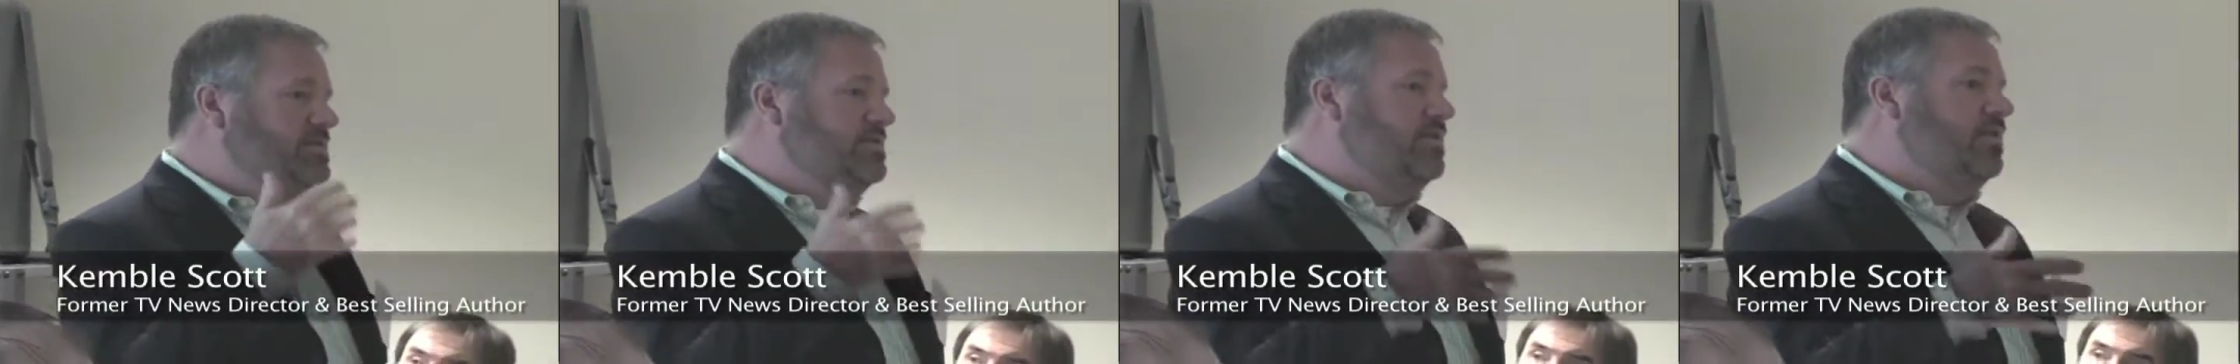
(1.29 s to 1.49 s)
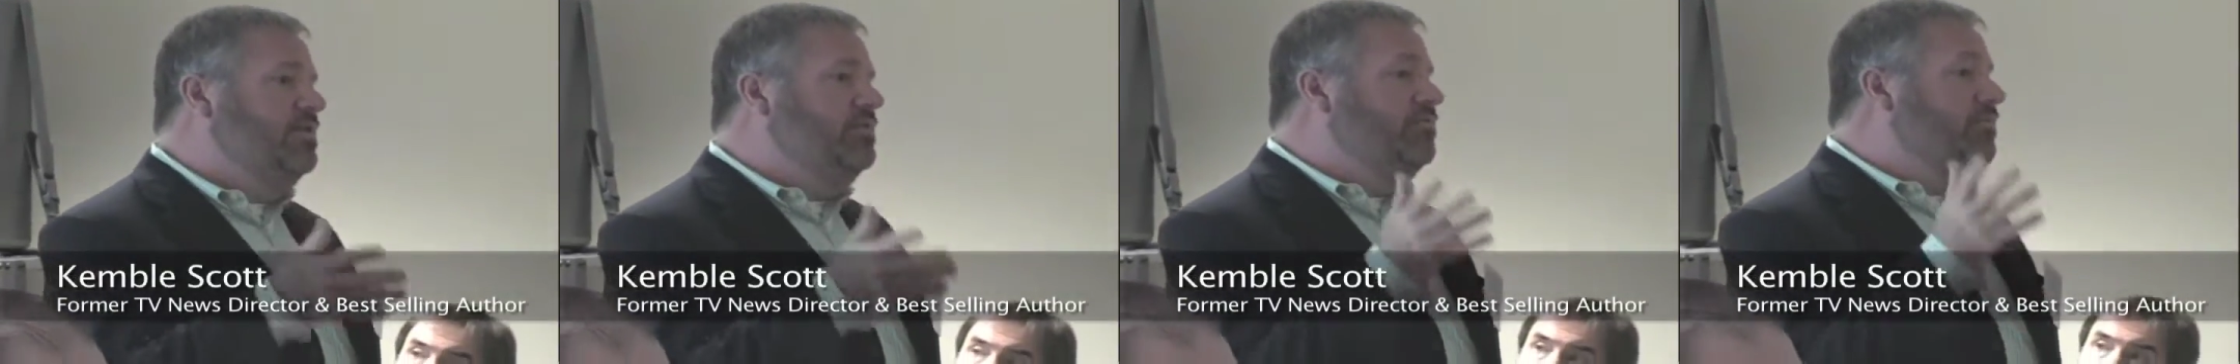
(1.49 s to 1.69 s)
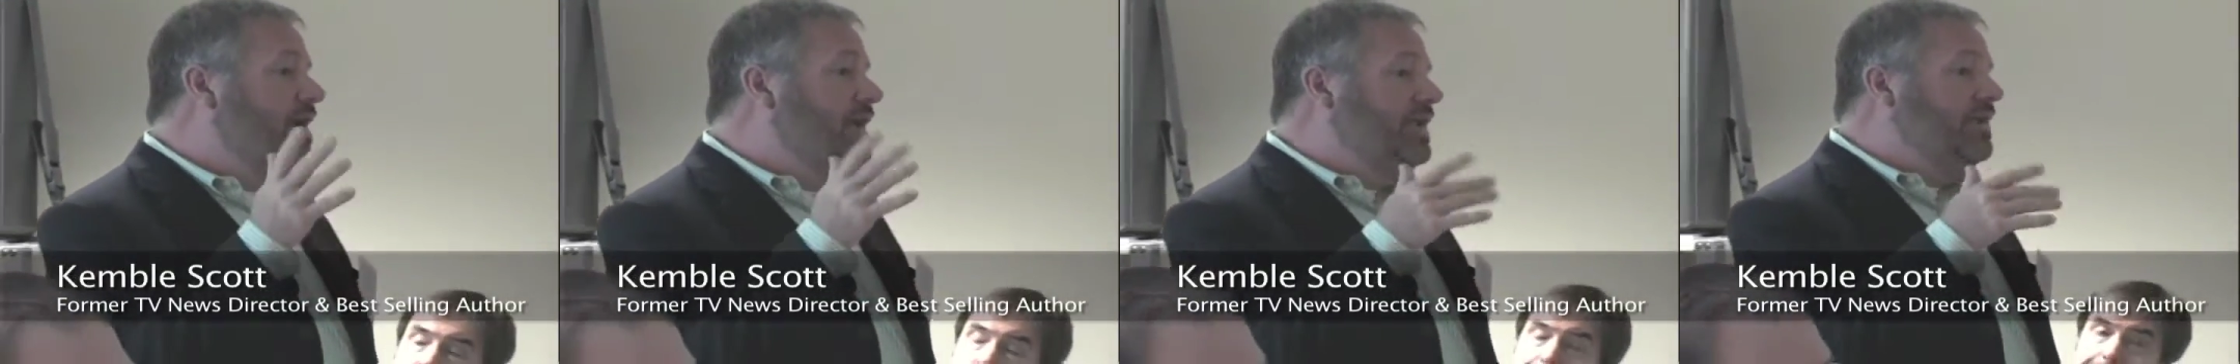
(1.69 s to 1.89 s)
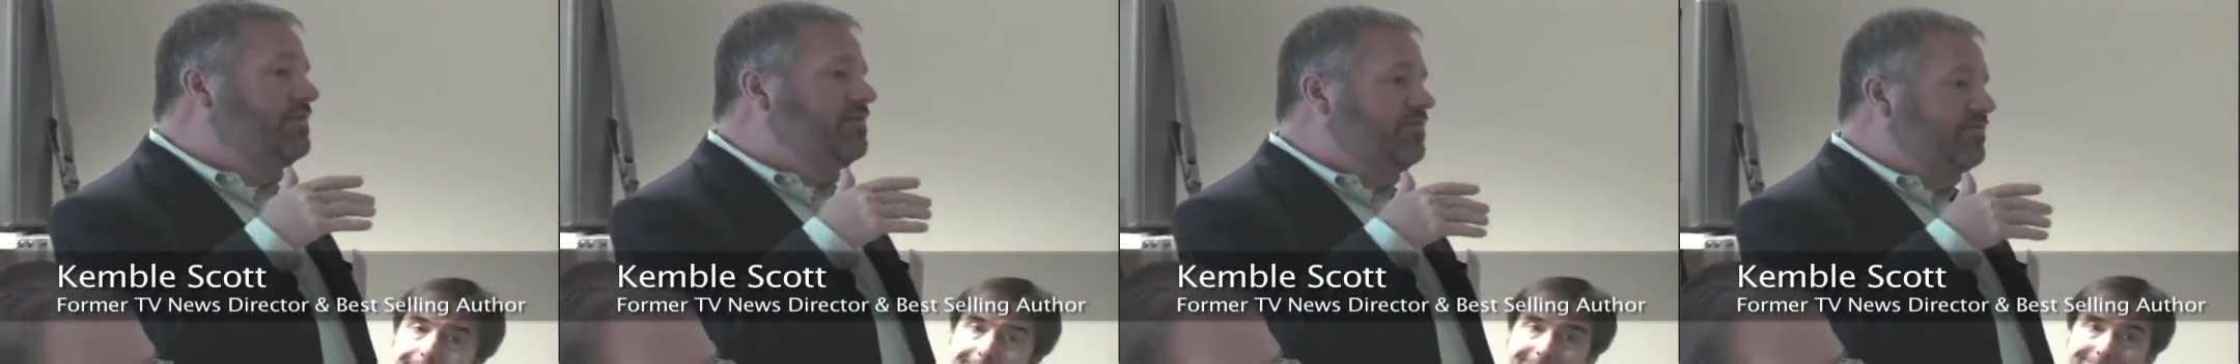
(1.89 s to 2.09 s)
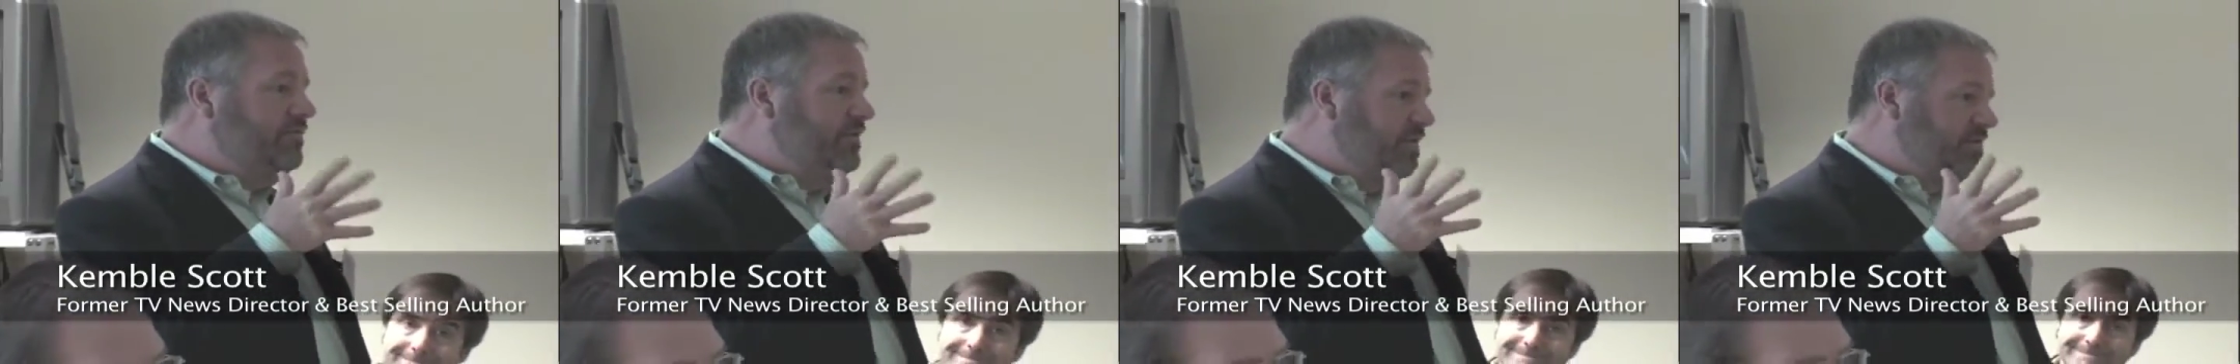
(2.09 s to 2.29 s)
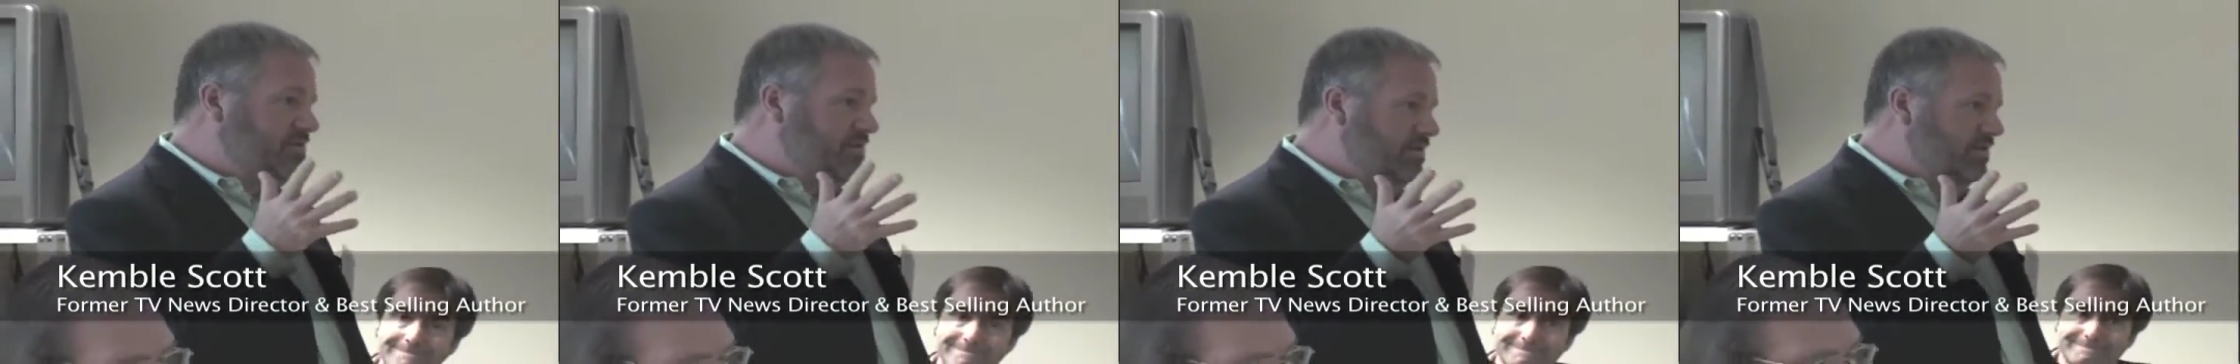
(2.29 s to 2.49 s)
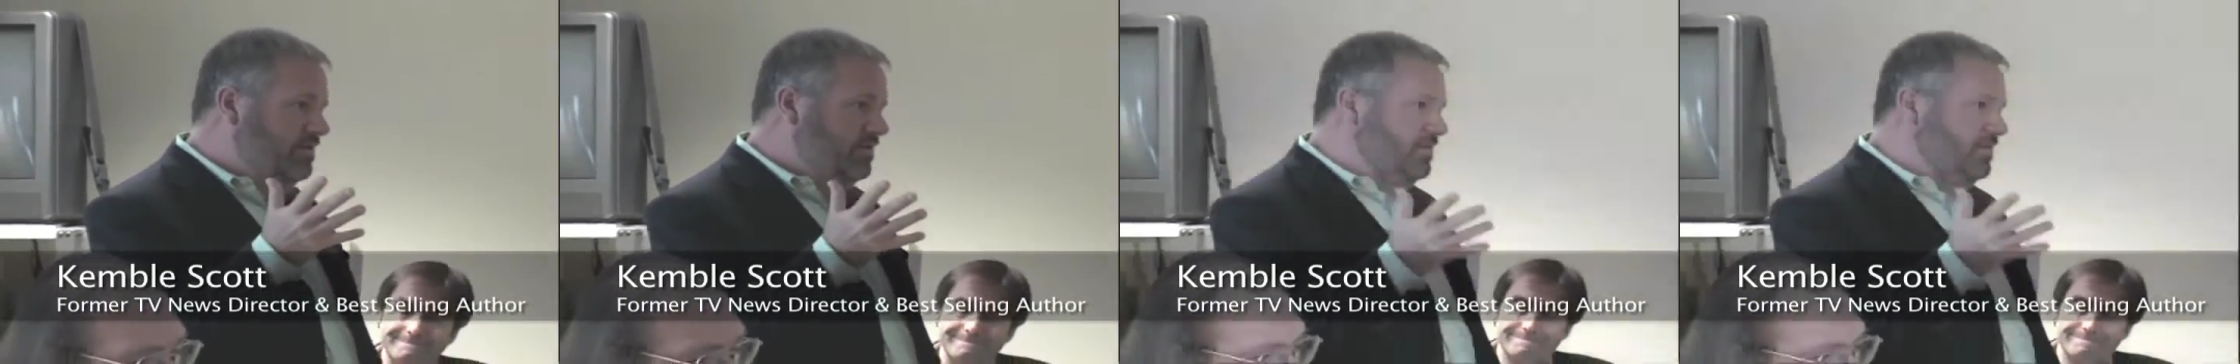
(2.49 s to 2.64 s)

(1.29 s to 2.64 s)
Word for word: I started writing fiction.